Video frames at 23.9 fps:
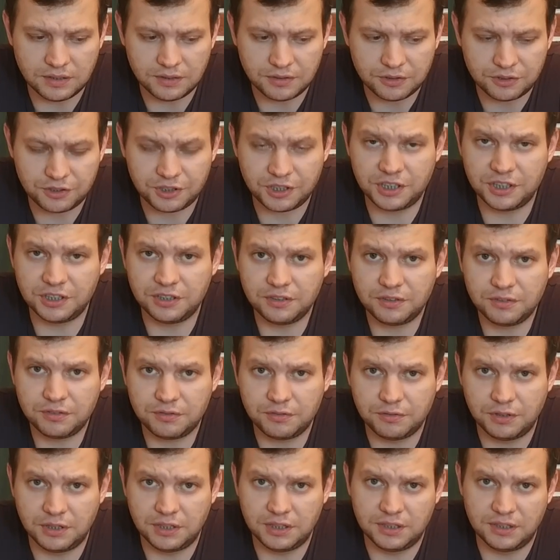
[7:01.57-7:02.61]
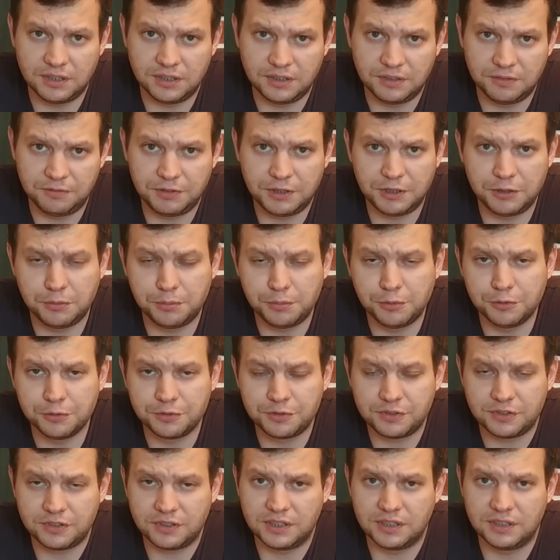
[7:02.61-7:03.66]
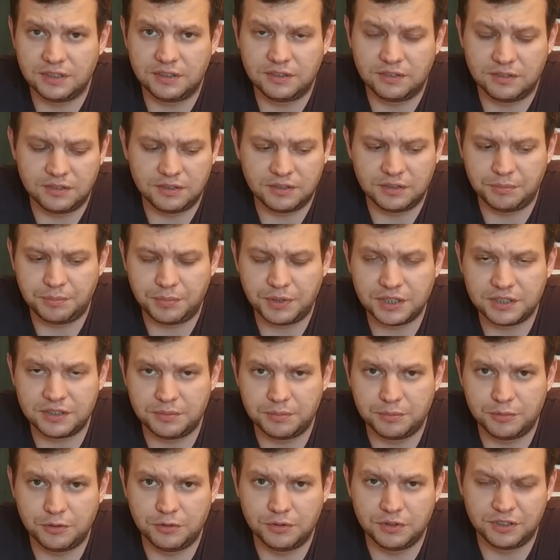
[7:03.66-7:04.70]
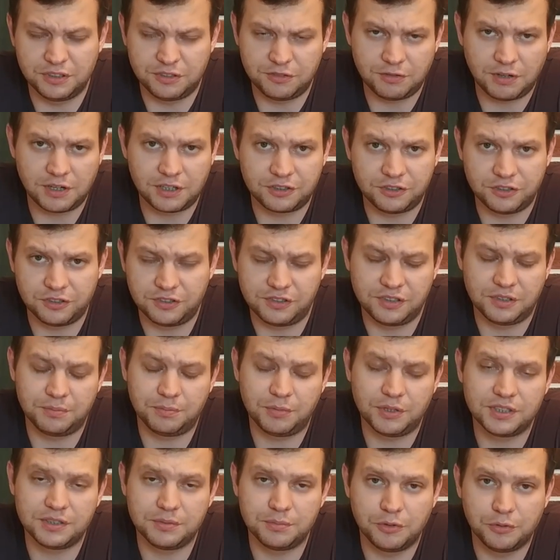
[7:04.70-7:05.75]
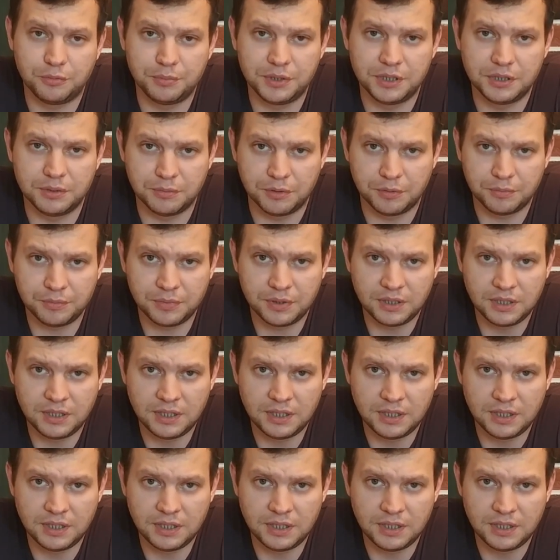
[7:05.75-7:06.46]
shared variables at possible instructions at possible minimum.